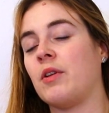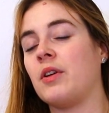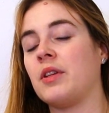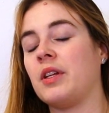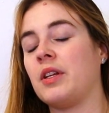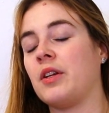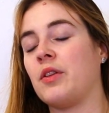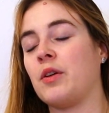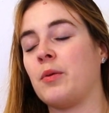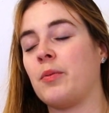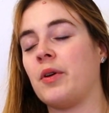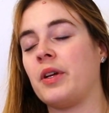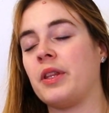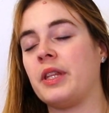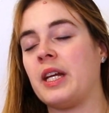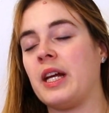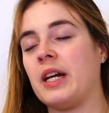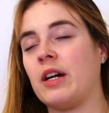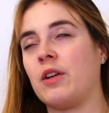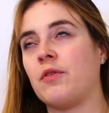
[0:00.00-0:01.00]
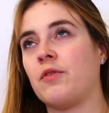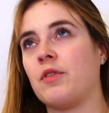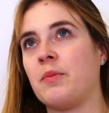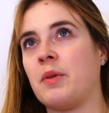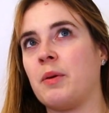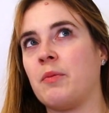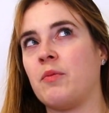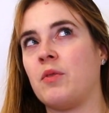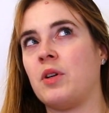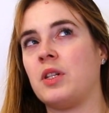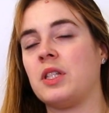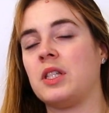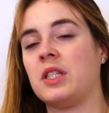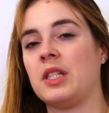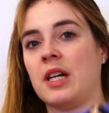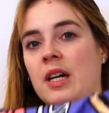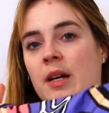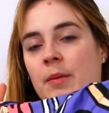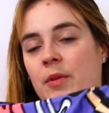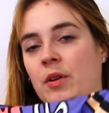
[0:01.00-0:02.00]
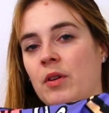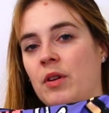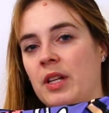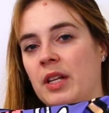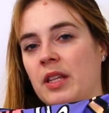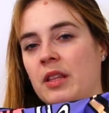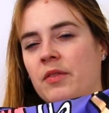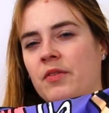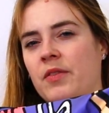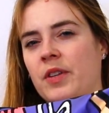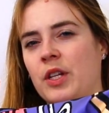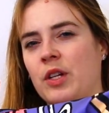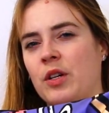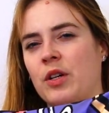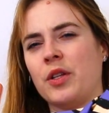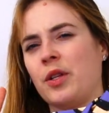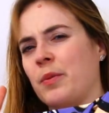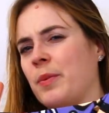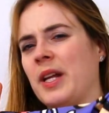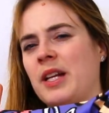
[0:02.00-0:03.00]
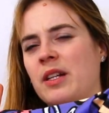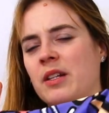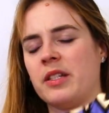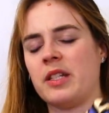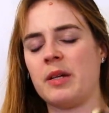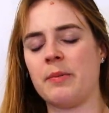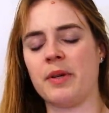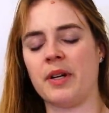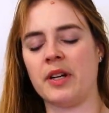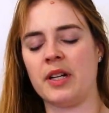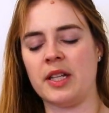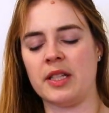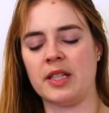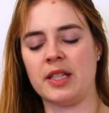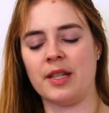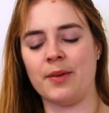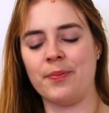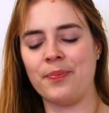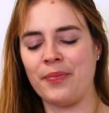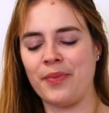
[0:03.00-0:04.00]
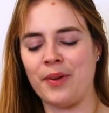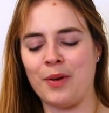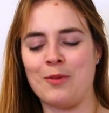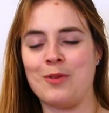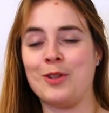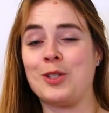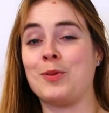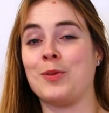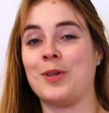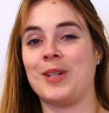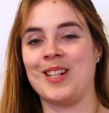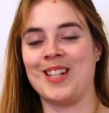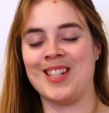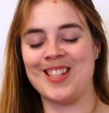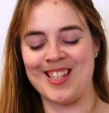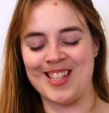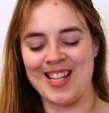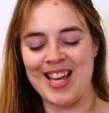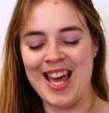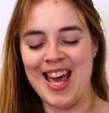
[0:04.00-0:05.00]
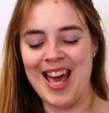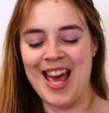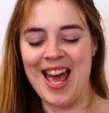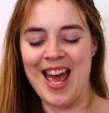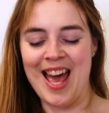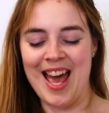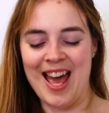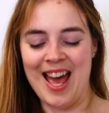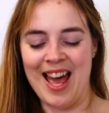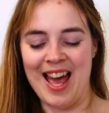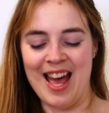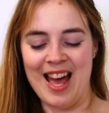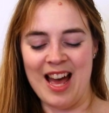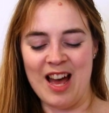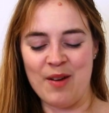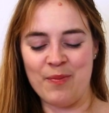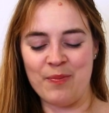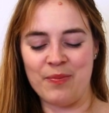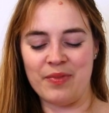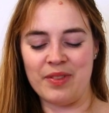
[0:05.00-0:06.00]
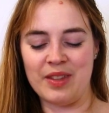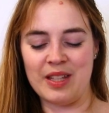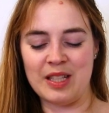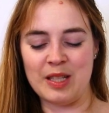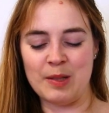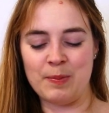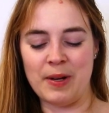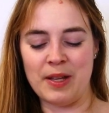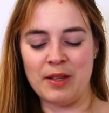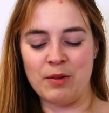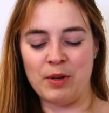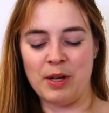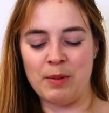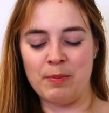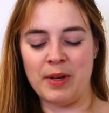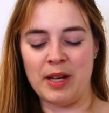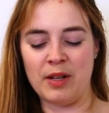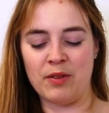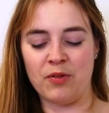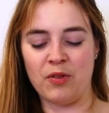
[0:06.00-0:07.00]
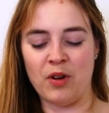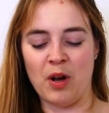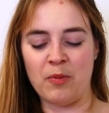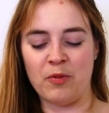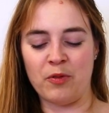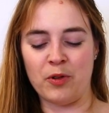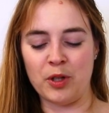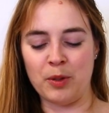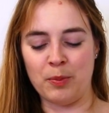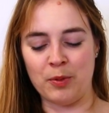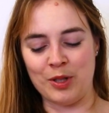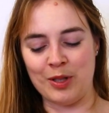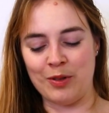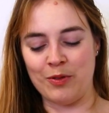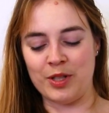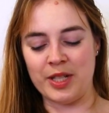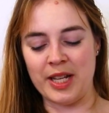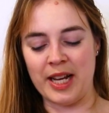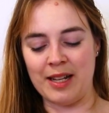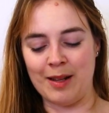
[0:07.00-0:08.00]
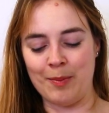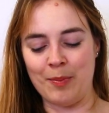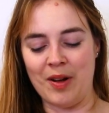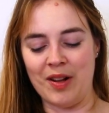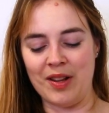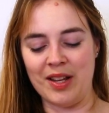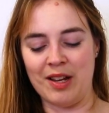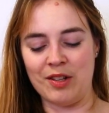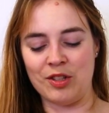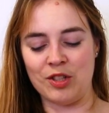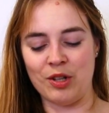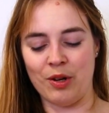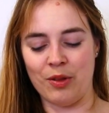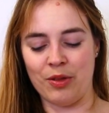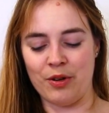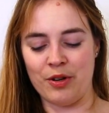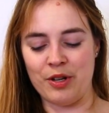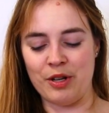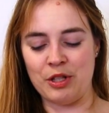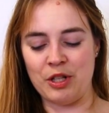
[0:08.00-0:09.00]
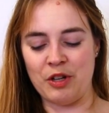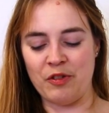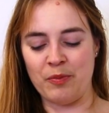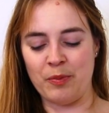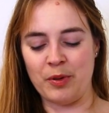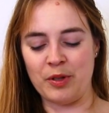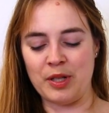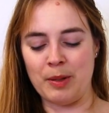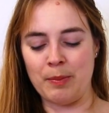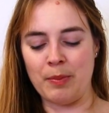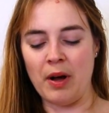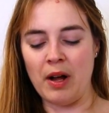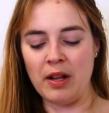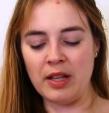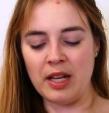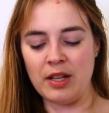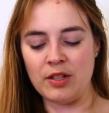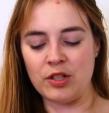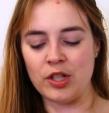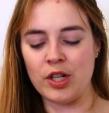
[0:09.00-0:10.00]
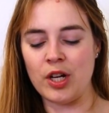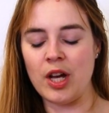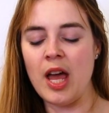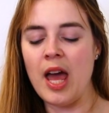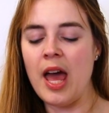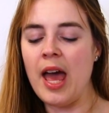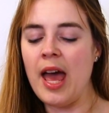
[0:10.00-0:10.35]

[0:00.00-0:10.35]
or another print that I got from them once, I'm going to link the video or the playlist up here. Let's see which one it is. This is, by the way, made from 40% recycled polyester, 37% polyester,